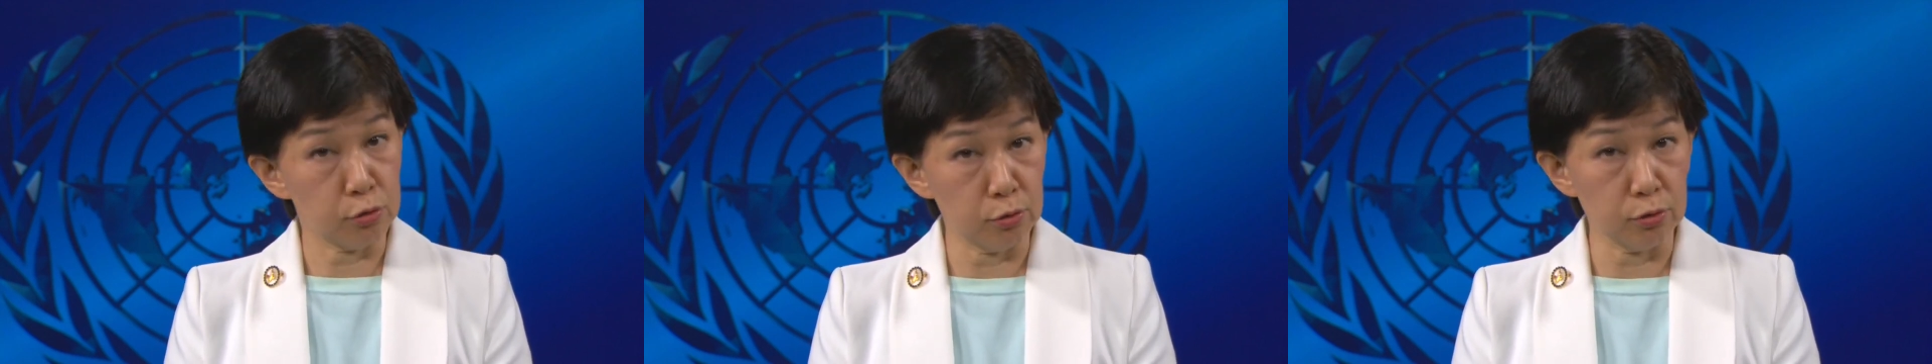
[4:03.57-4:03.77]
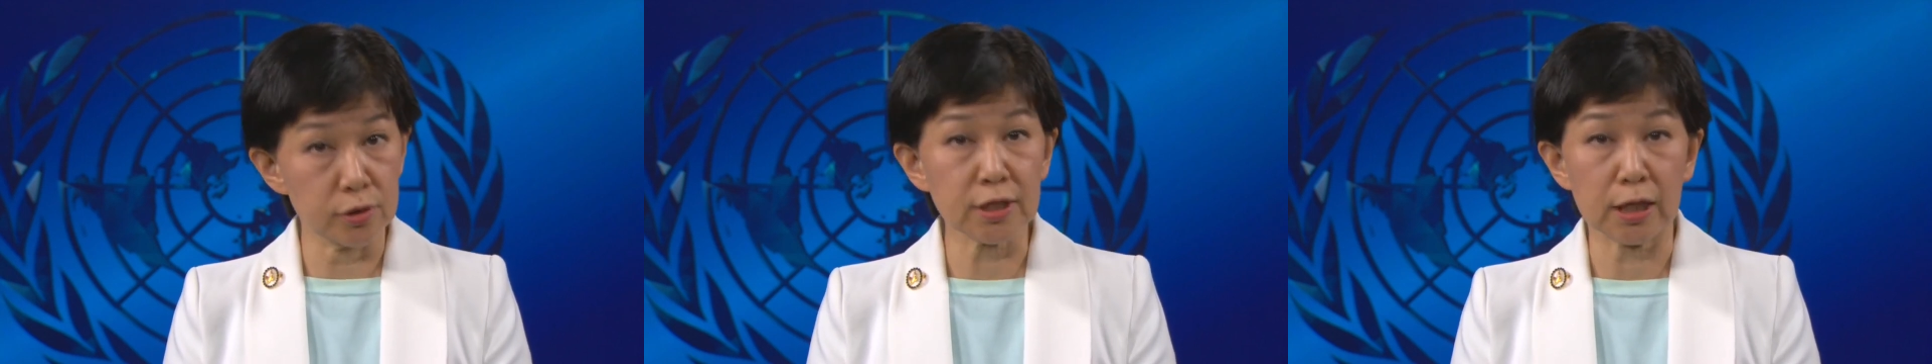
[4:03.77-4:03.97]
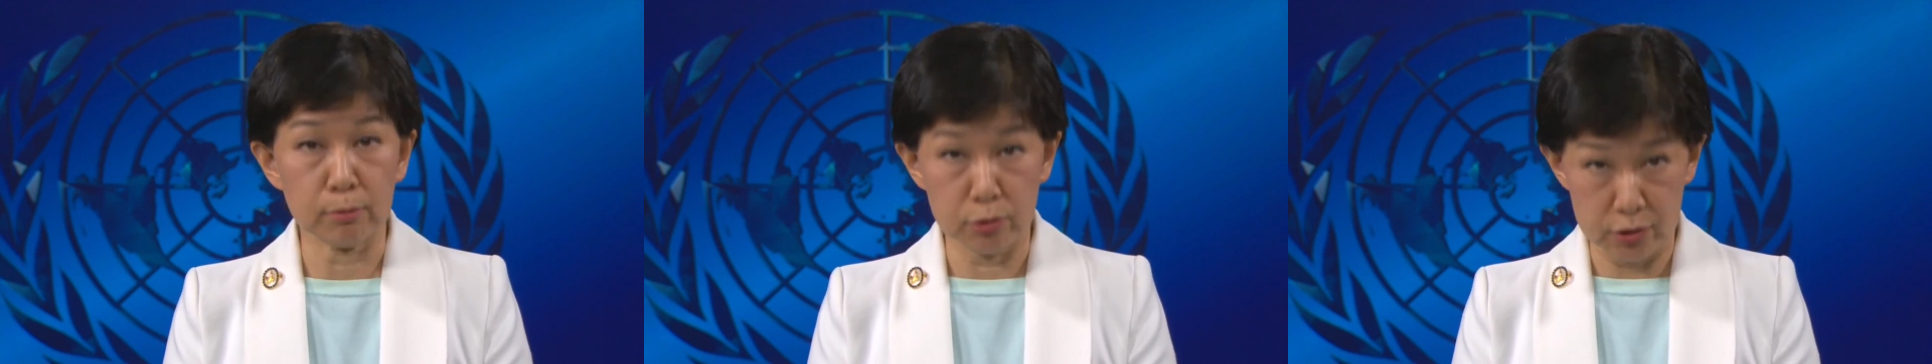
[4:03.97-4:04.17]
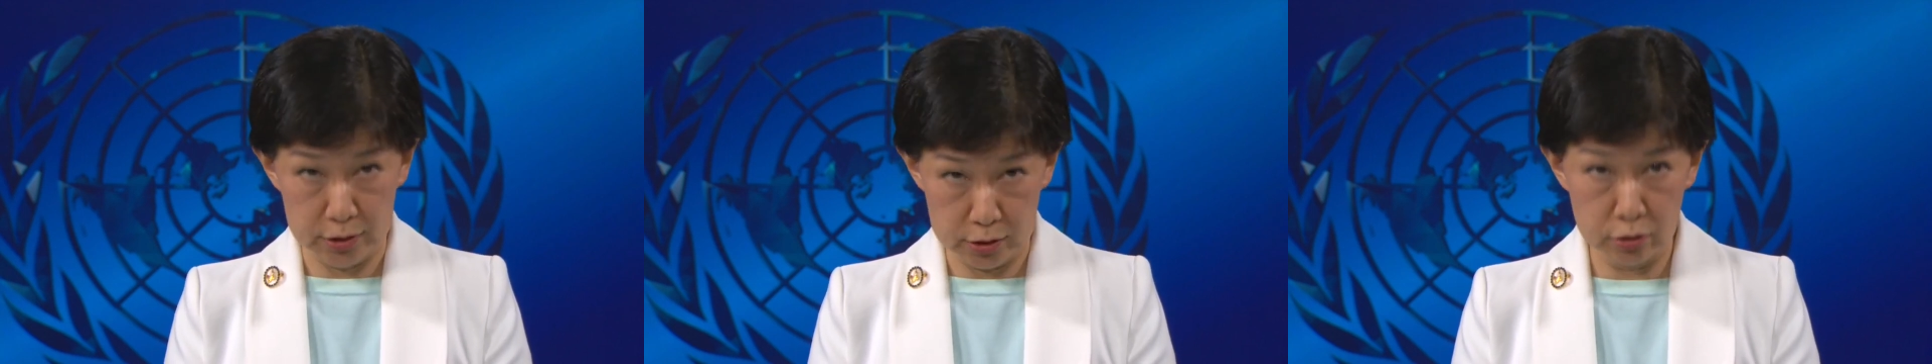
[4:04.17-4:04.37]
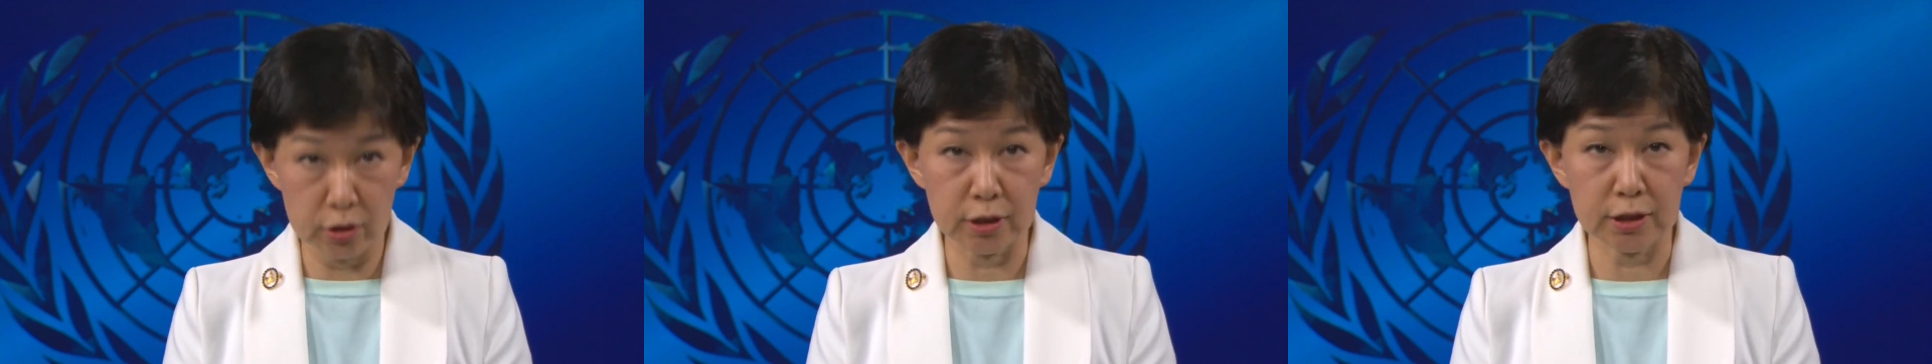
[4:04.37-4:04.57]
to
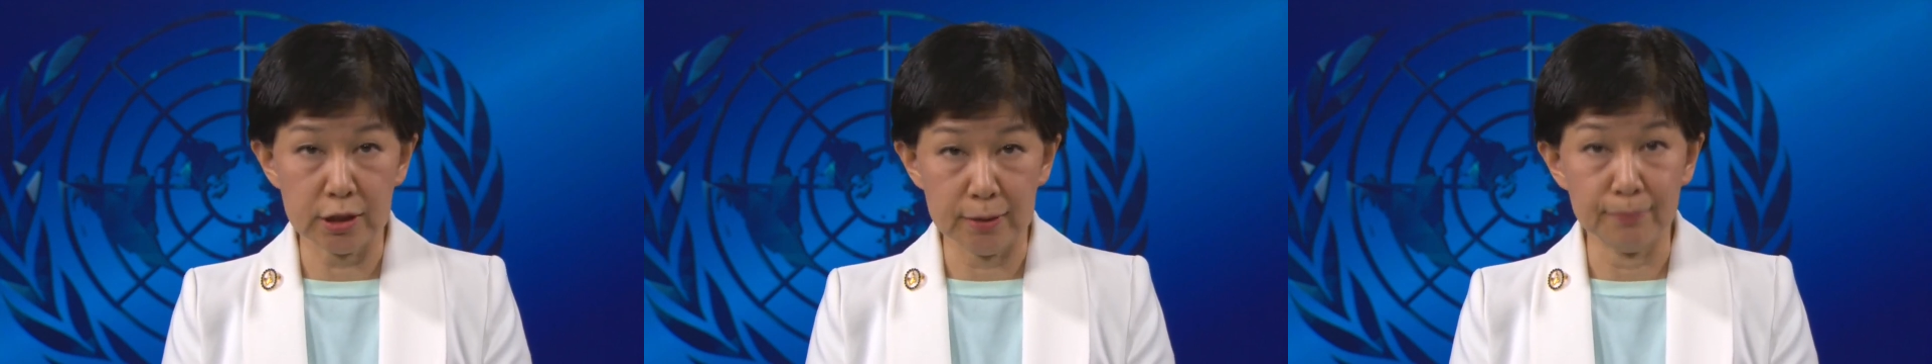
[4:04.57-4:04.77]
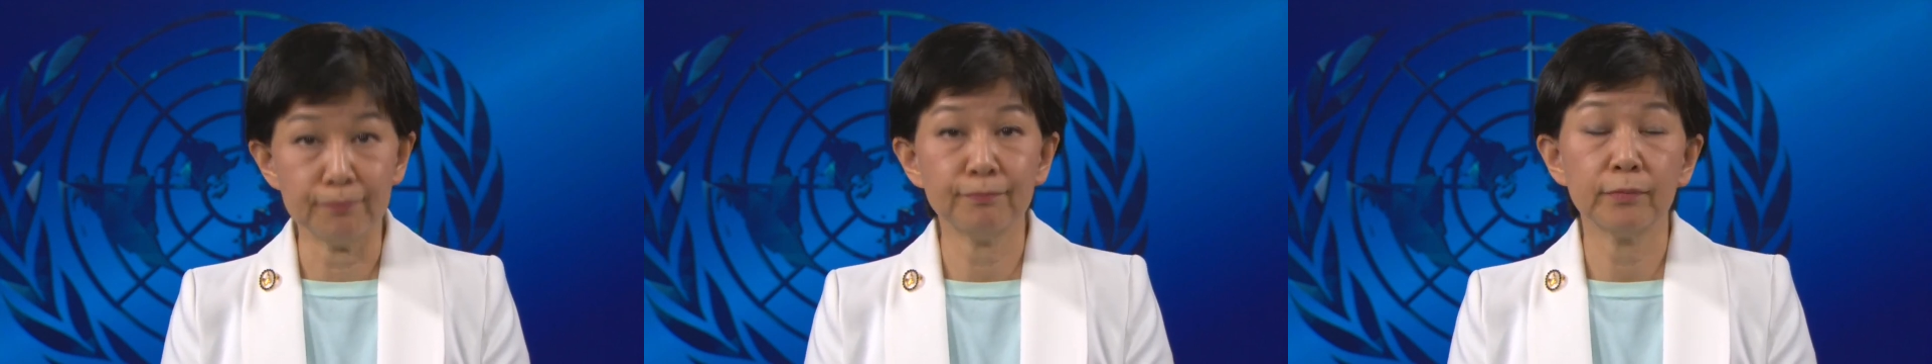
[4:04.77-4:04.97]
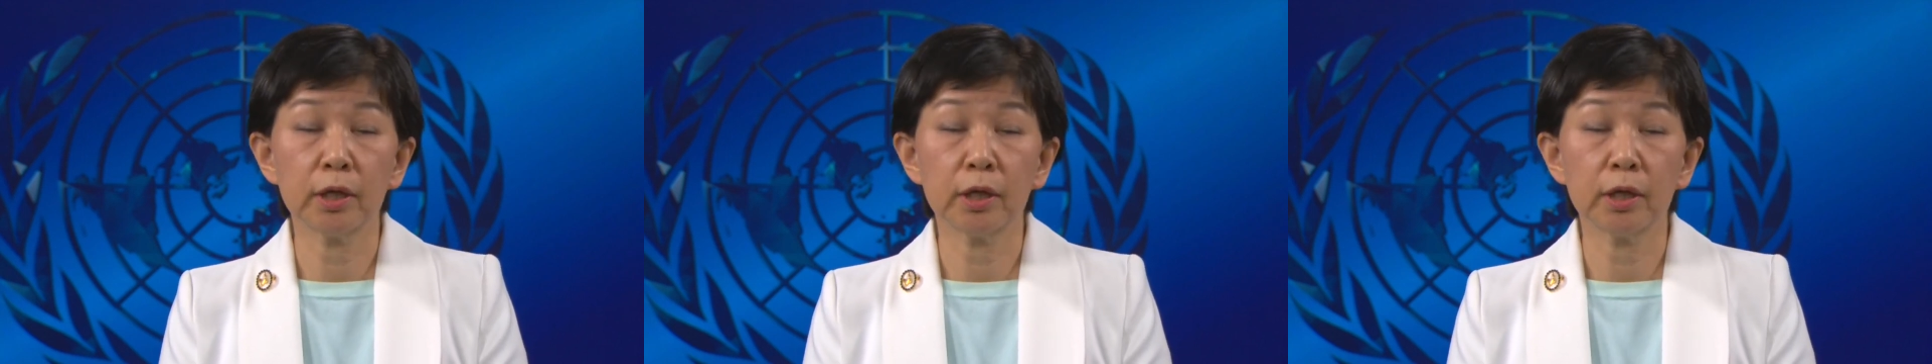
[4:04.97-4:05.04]
cybersecurity.